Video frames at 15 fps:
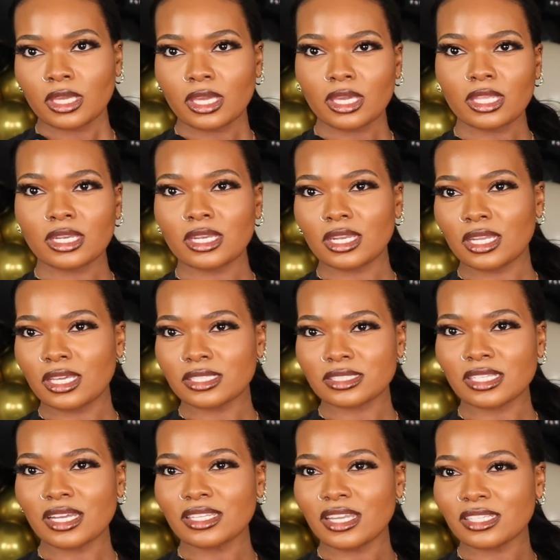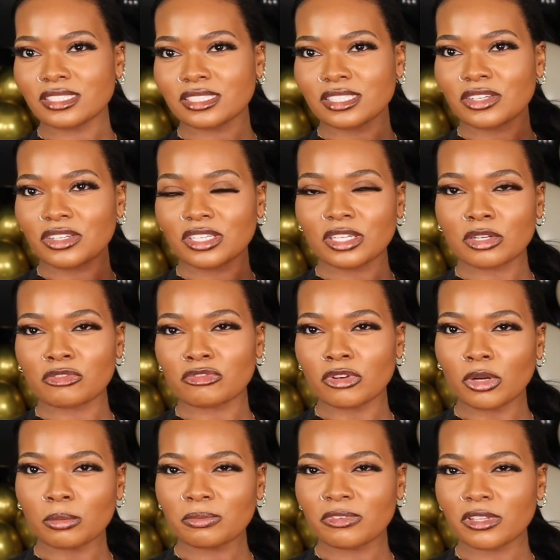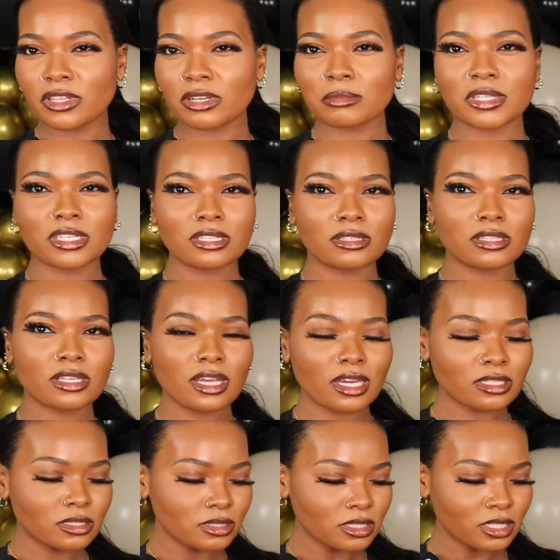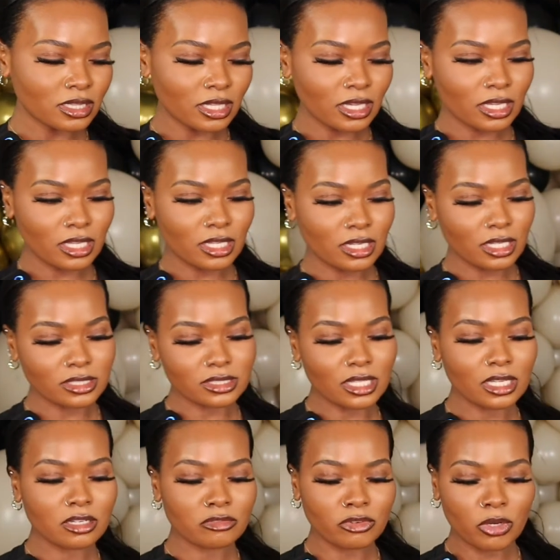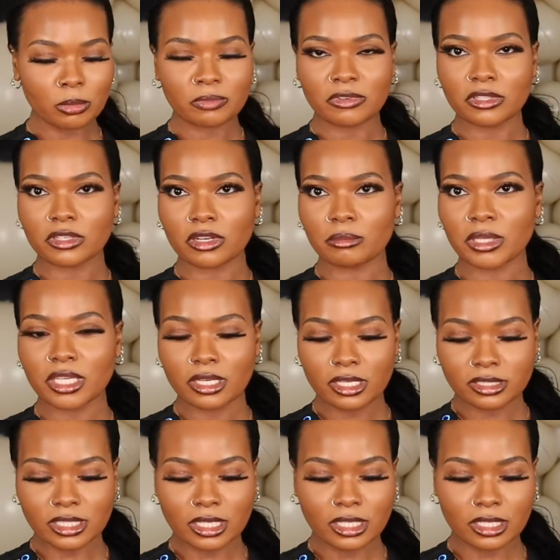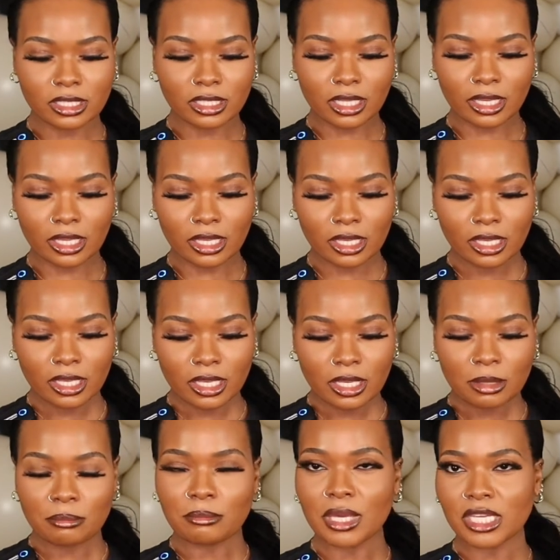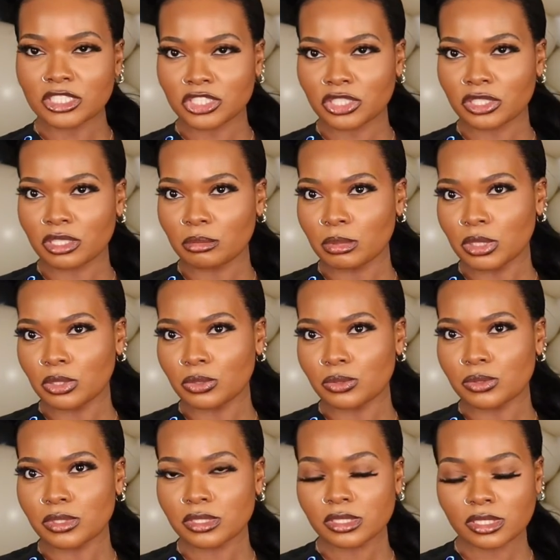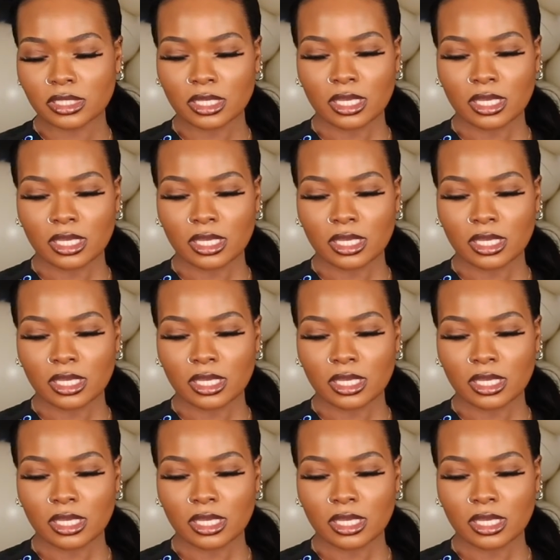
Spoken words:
And it's not necessarily a rope filler, but it'll kind of look like it. It's not a rope filler because I didn't like measure the balloons.